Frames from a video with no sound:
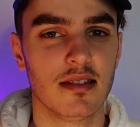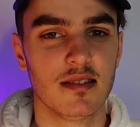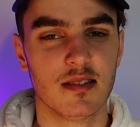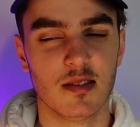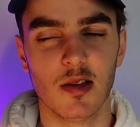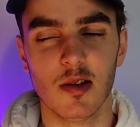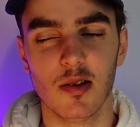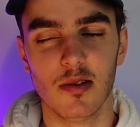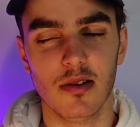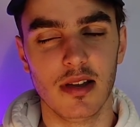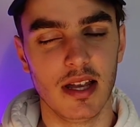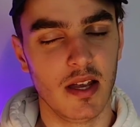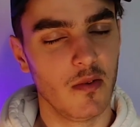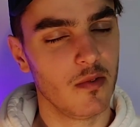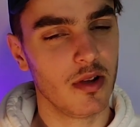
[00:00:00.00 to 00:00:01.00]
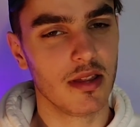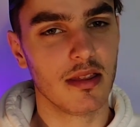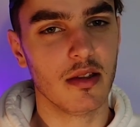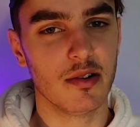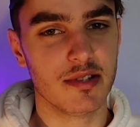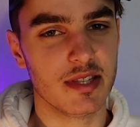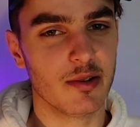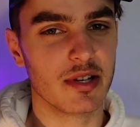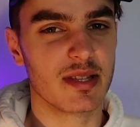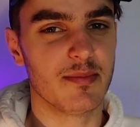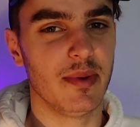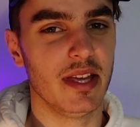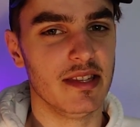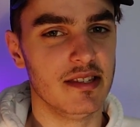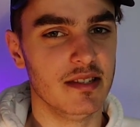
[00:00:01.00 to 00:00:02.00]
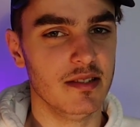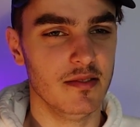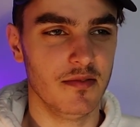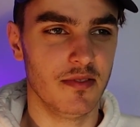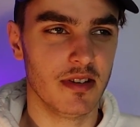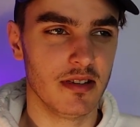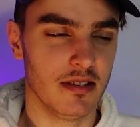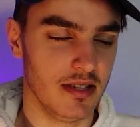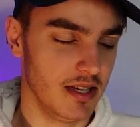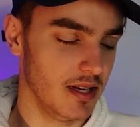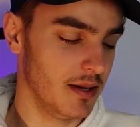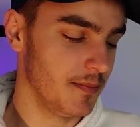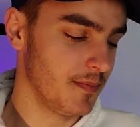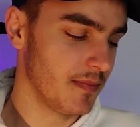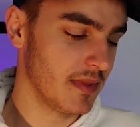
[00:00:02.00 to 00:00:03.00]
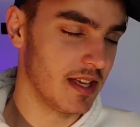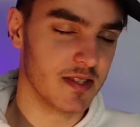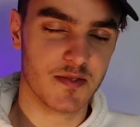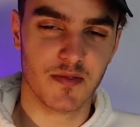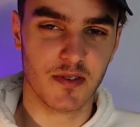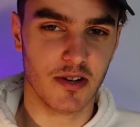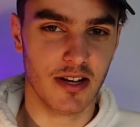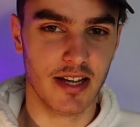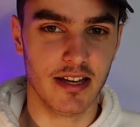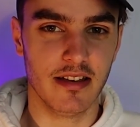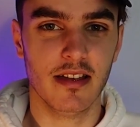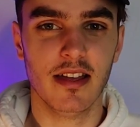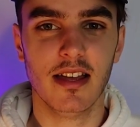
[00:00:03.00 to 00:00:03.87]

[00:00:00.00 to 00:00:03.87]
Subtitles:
So, everyone knows they're expensive, yeah, that's fine,